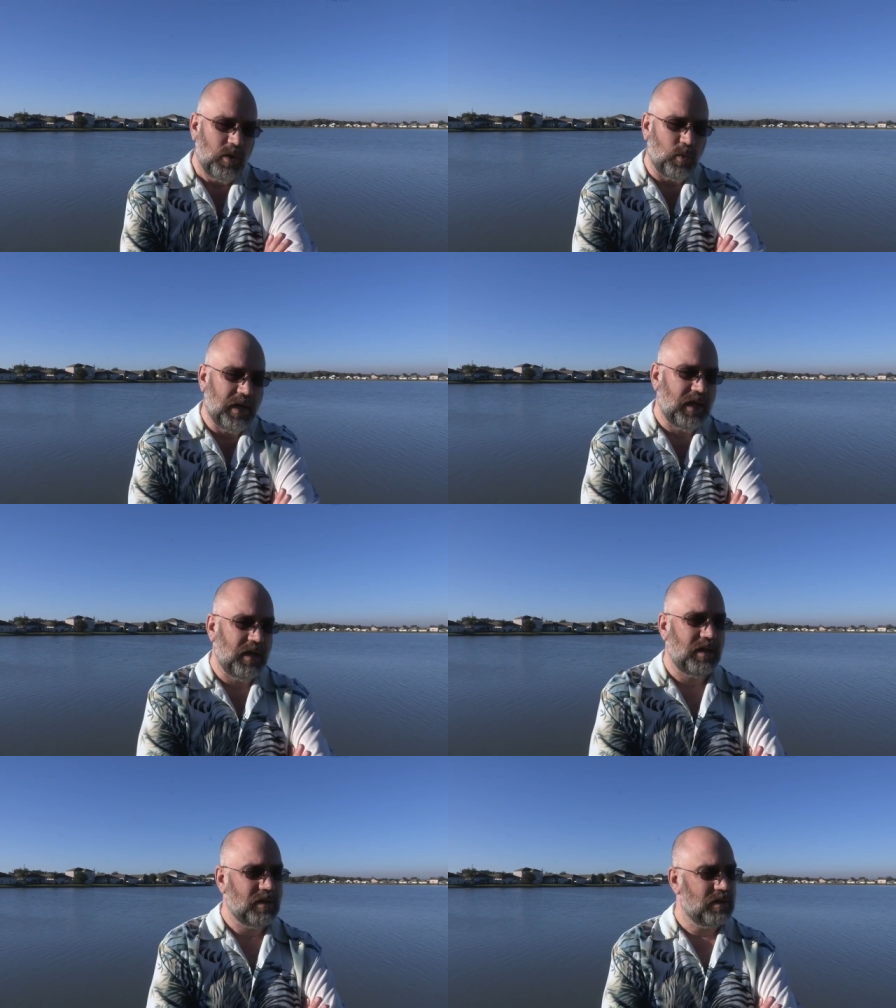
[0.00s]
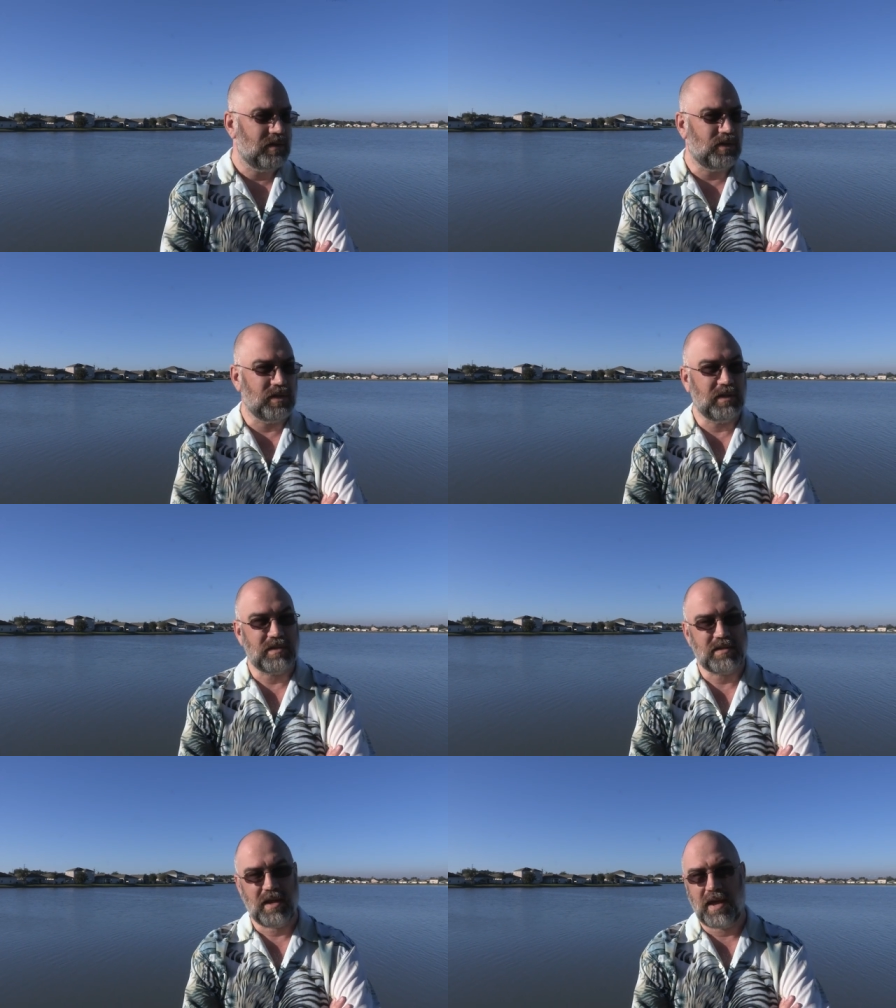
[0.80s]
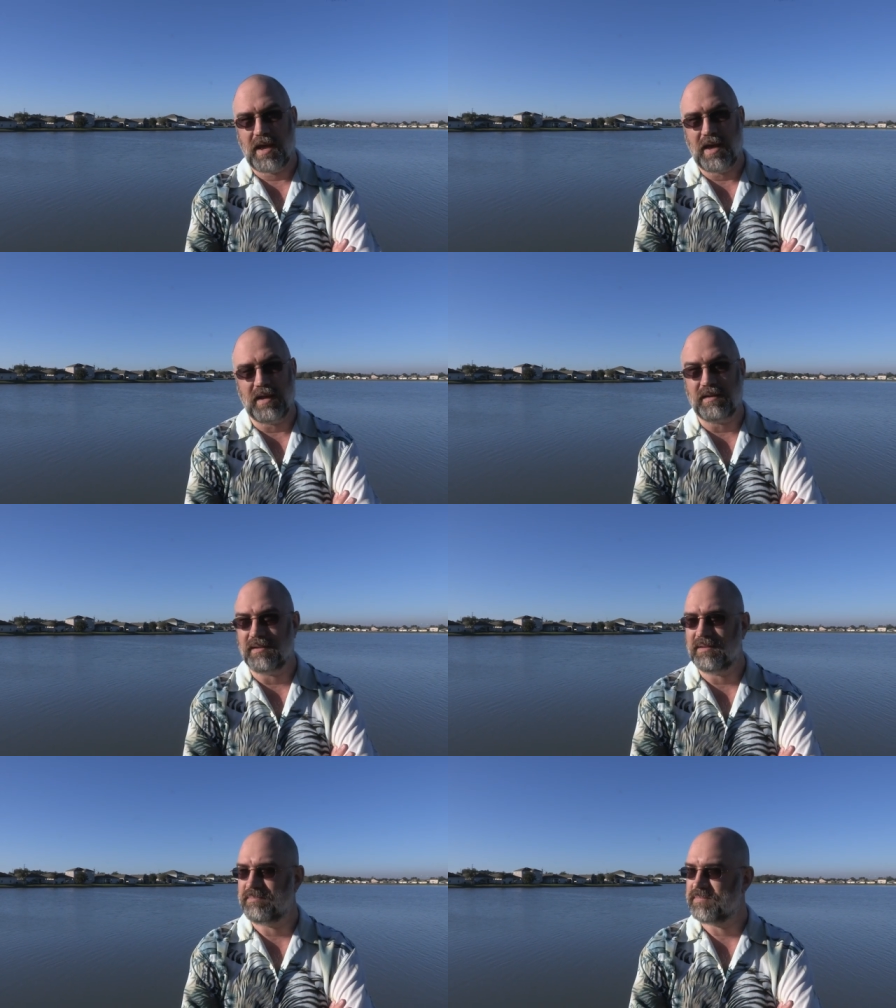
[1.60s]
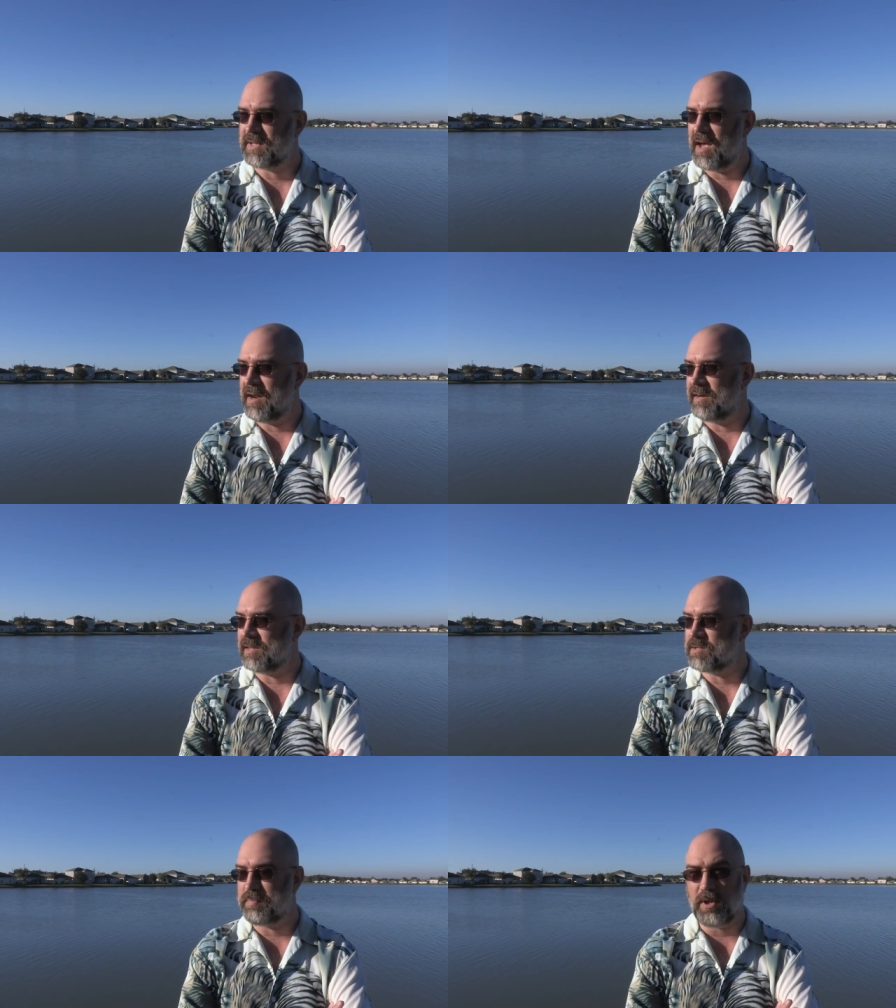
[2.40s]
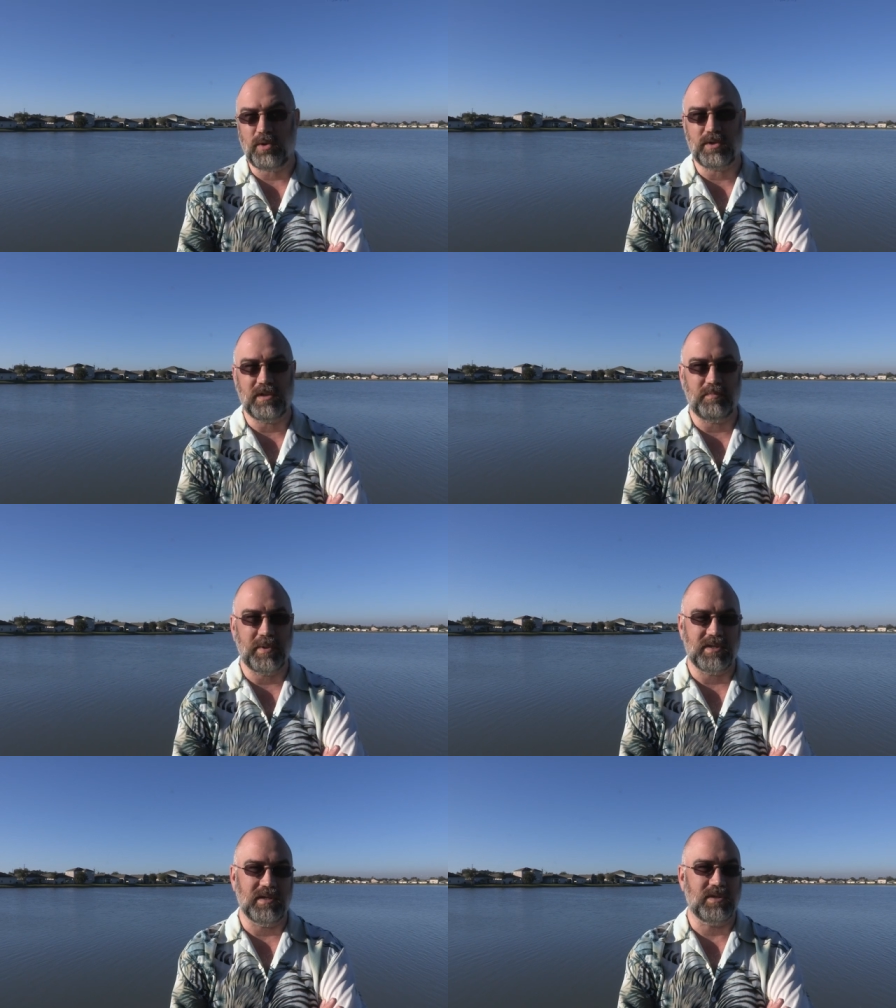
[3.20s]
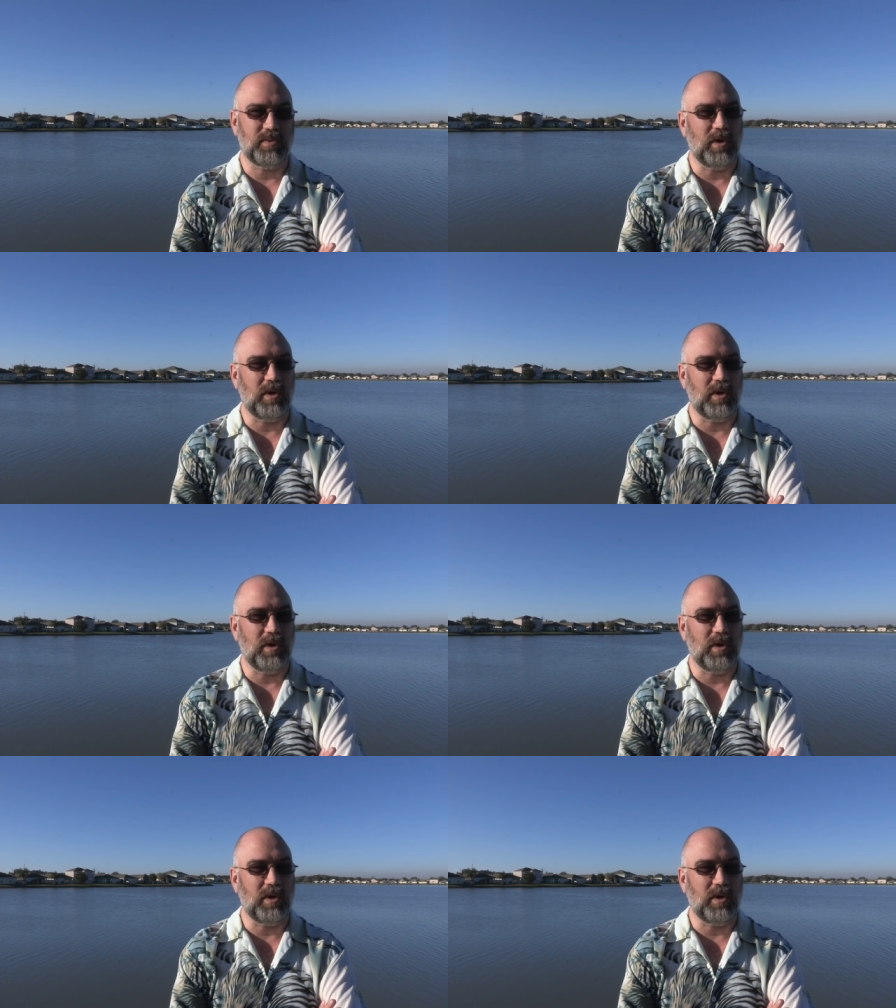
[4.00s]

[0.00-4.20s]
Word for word: we just had, got an explosion of business.